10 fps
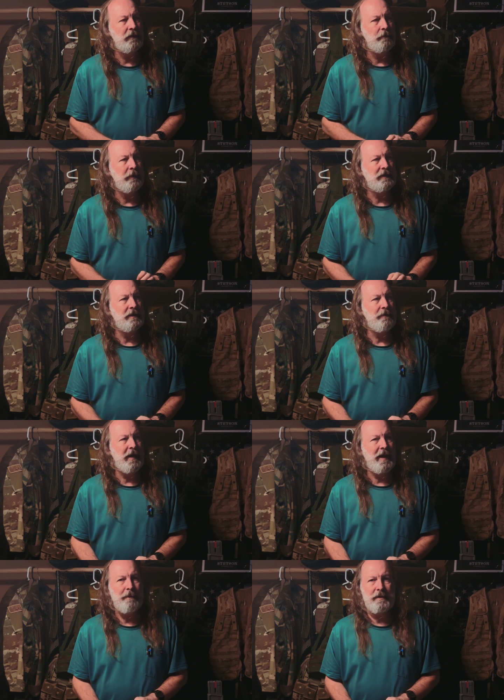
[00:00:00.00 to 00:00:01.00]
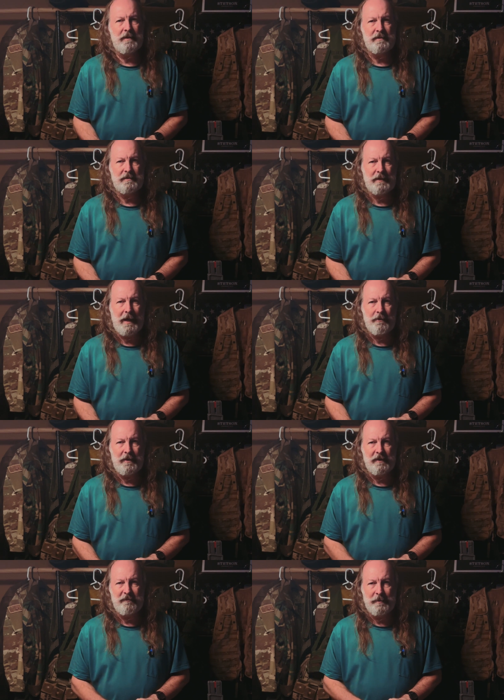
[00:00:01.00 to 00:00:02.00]
picked up the habit in
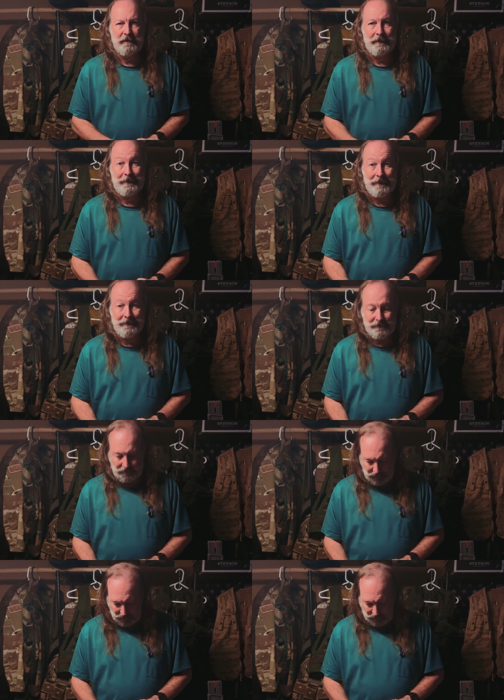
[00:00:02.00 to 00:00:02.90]
scouting of building kits.